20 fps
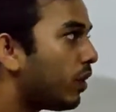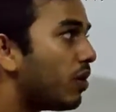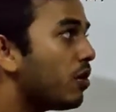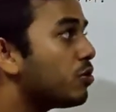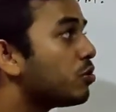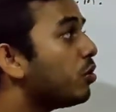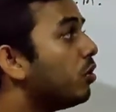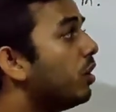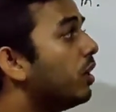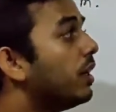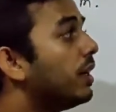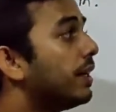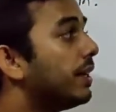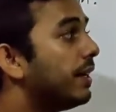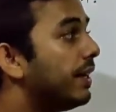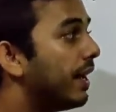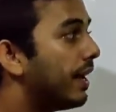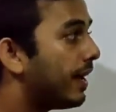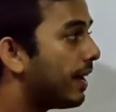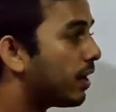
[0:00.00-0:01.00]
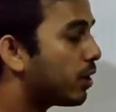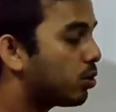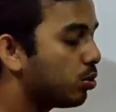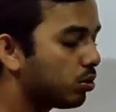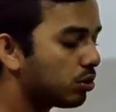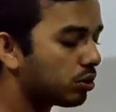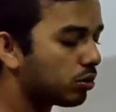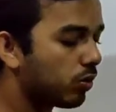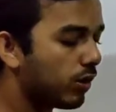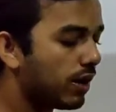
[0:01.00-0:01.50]
So there are
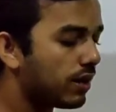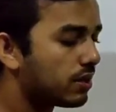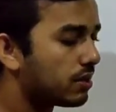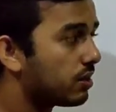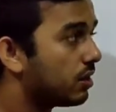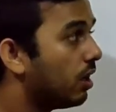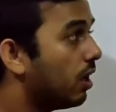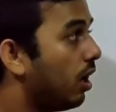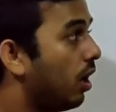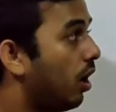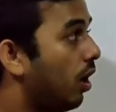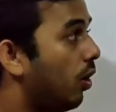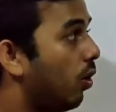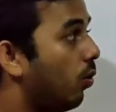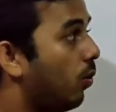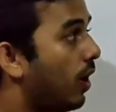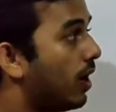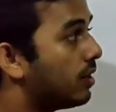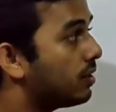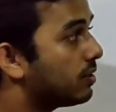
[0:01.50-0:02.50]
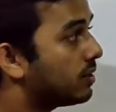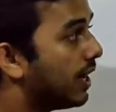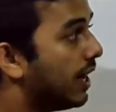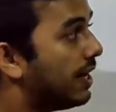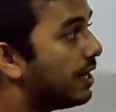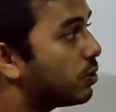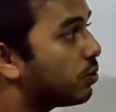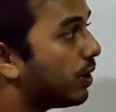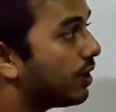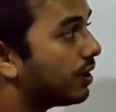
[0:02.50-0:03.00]
two squares, one
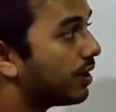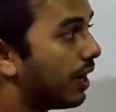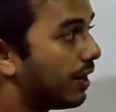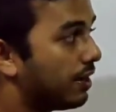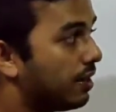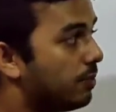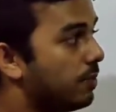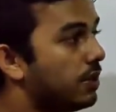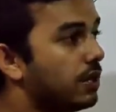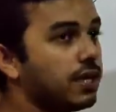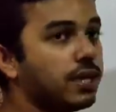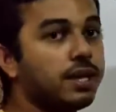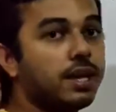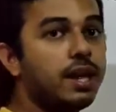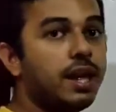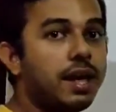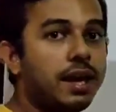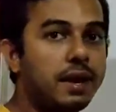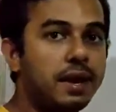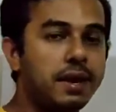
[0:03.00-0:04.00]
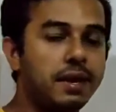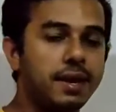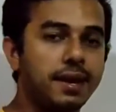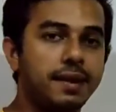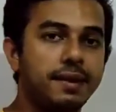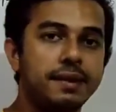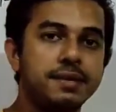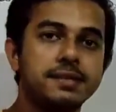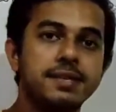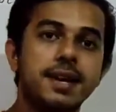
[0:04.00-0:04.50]
side is what 30 meter and
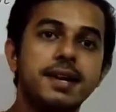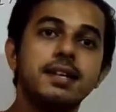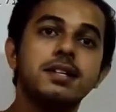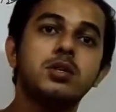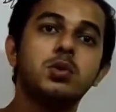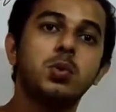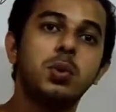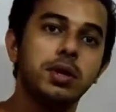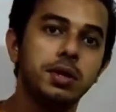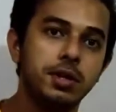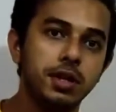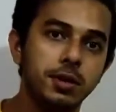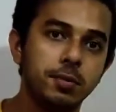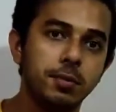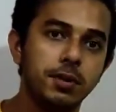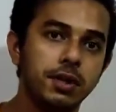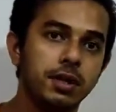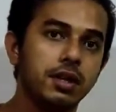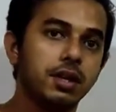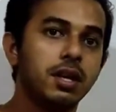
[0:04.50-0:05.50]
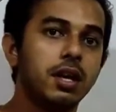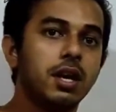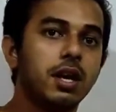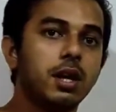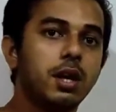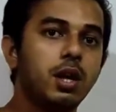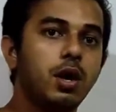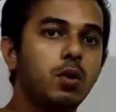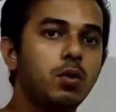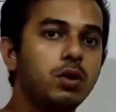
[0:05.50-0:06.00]
another side is 28 meter.
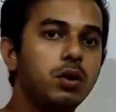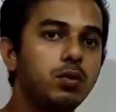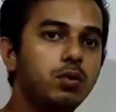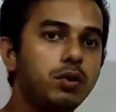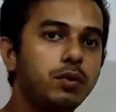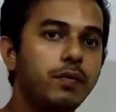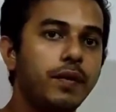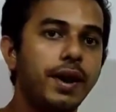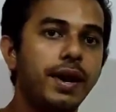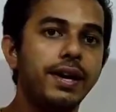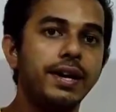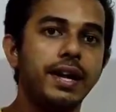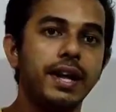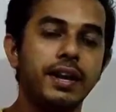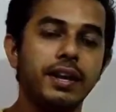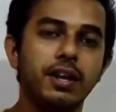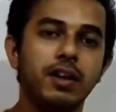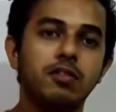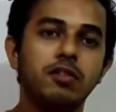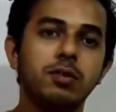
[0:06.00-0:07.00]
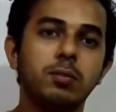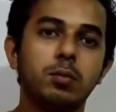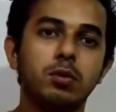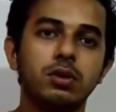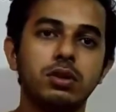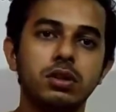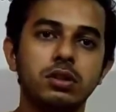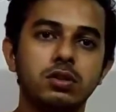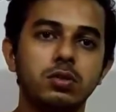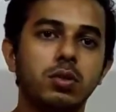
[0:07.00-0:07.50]
Now if we find area of the
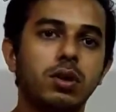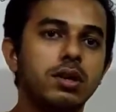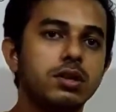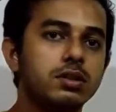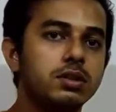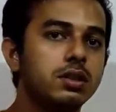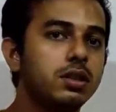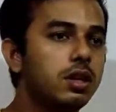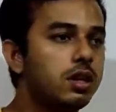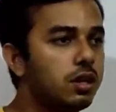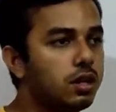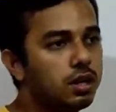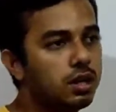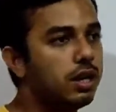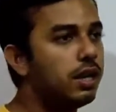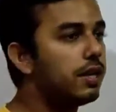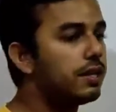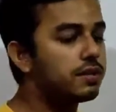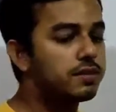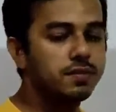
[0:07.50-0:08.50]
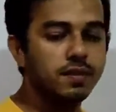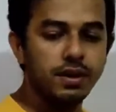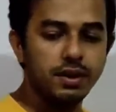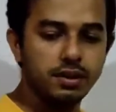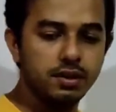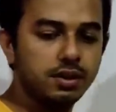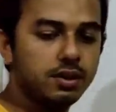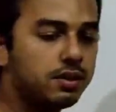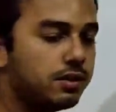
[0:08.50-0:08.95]
both the squares, let us find.